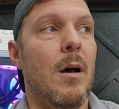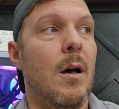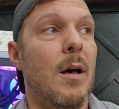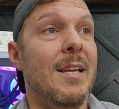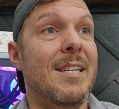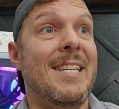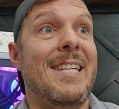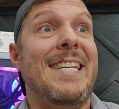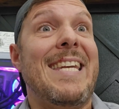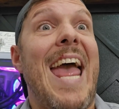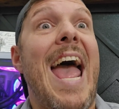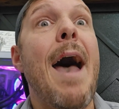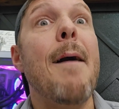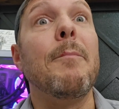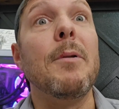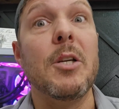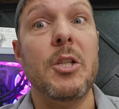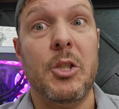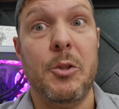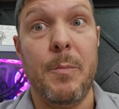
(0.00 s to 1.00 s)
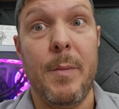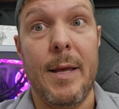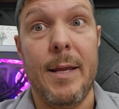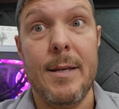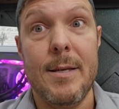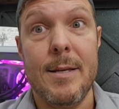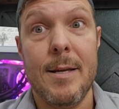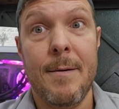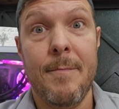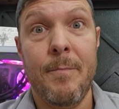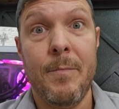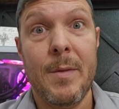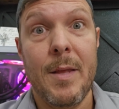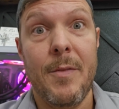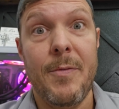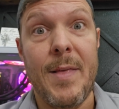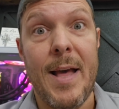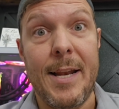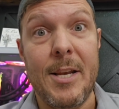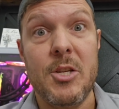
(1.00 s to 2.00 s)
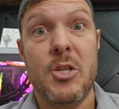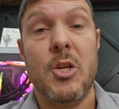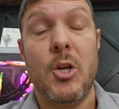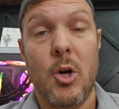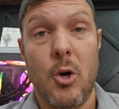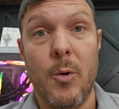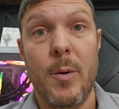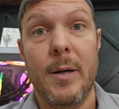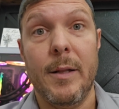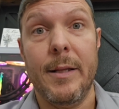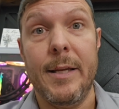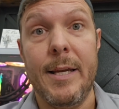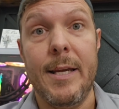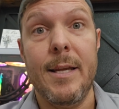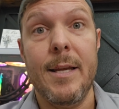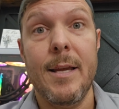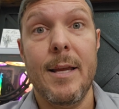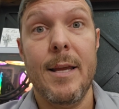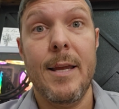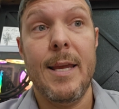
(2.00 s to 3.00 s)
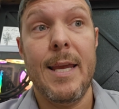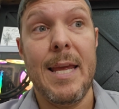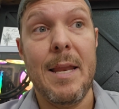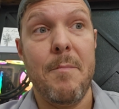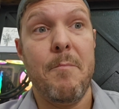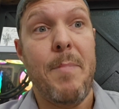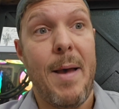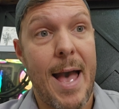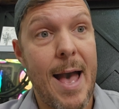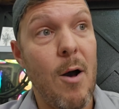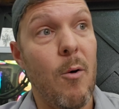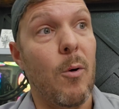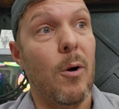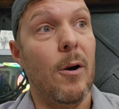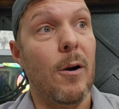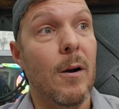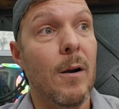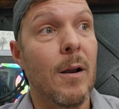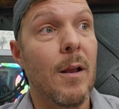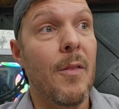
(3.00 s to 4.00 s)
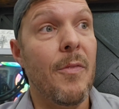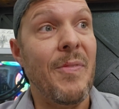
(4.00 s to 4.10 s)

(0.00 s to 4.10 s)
establishment that is currently in power